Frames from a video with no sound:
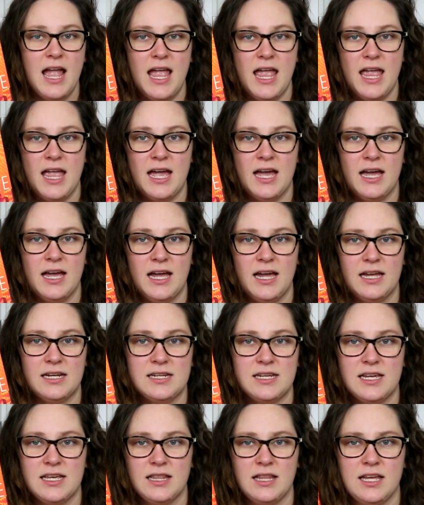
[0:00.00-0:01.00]
and
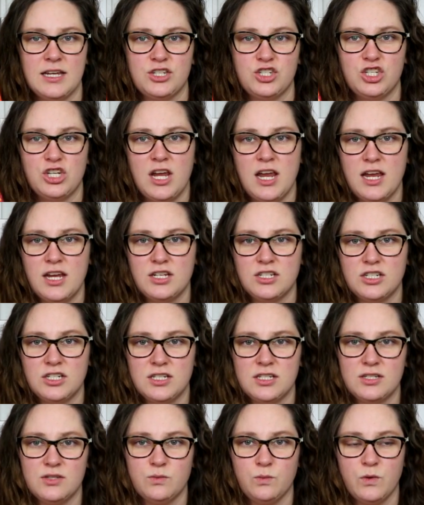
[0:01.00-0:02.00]
it like
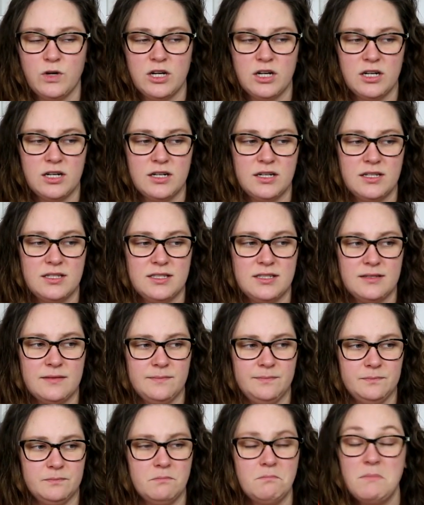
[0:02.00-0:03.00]
changes words
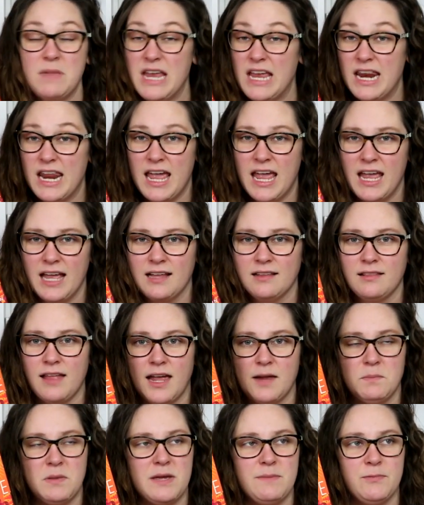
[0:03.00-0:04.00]
meaning.
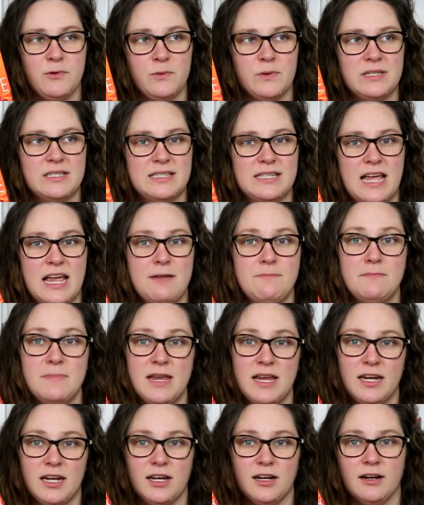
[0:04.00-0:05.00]
Like people would say
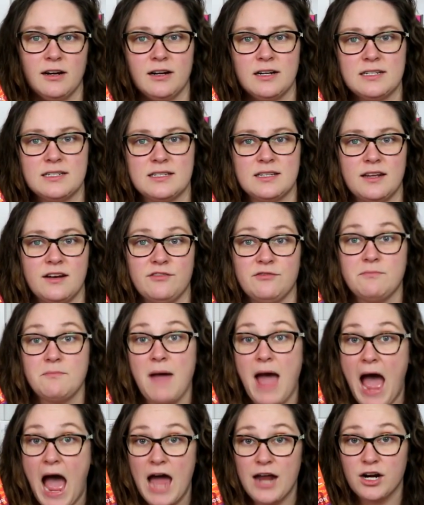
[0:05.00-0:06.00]
meteor instead of
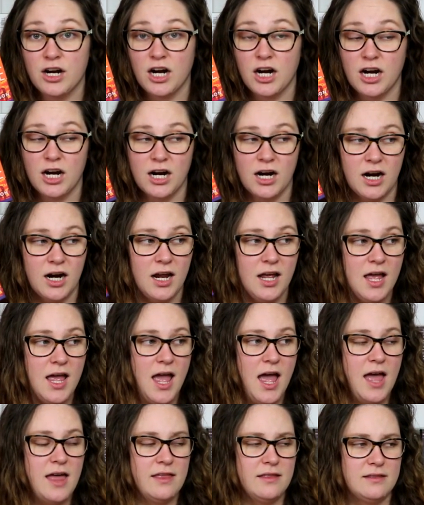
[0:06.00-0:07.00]
matter.
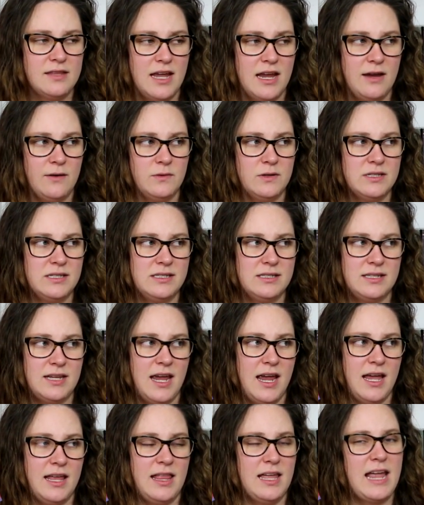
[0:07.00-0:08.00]
They would
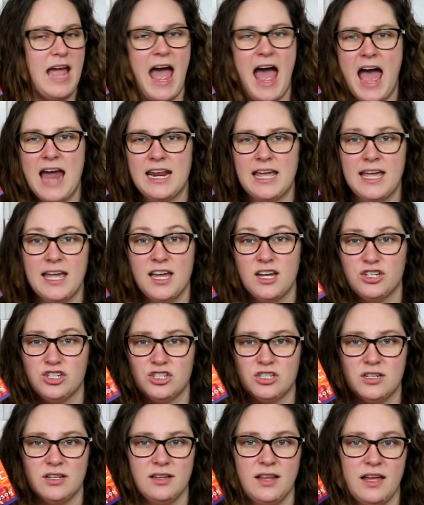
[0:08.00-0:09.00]
say like add
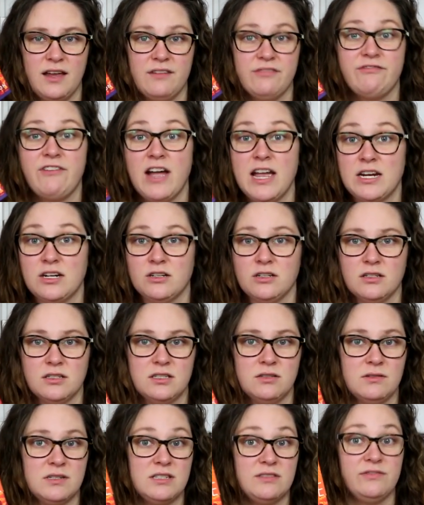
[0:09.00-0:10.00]
ish to like final,
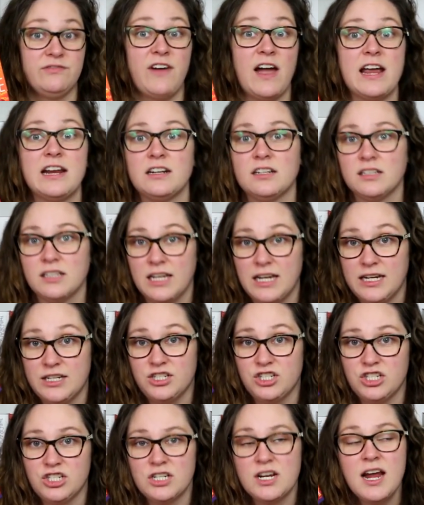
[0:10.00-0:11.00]
so it's
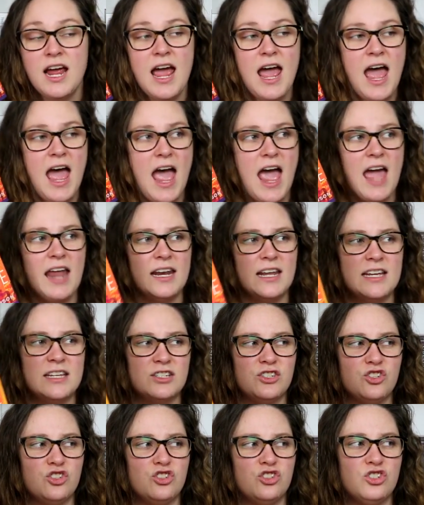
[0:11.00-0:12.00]
finalish. And
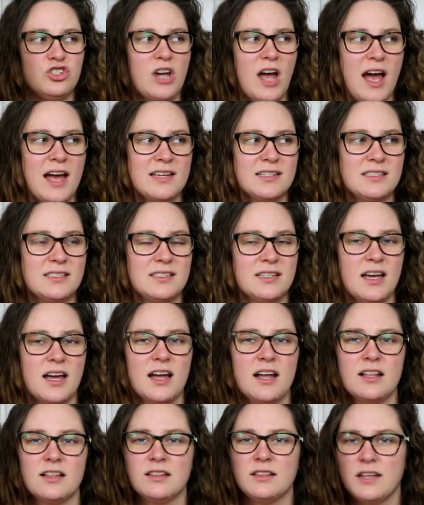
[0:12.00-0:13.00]
it's just
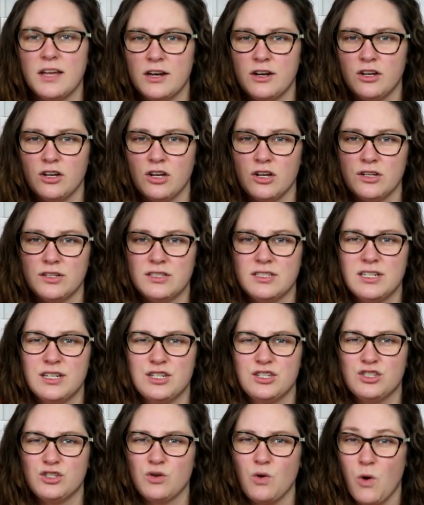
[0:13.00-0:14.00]
a little
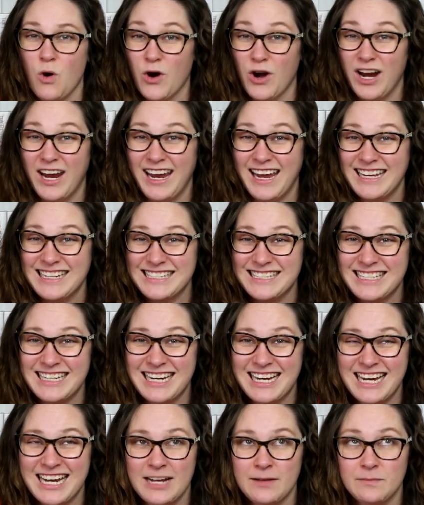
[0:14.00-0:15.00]

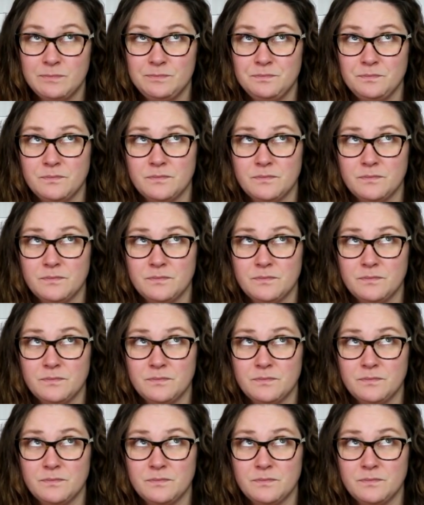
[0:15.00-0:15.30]
disorienting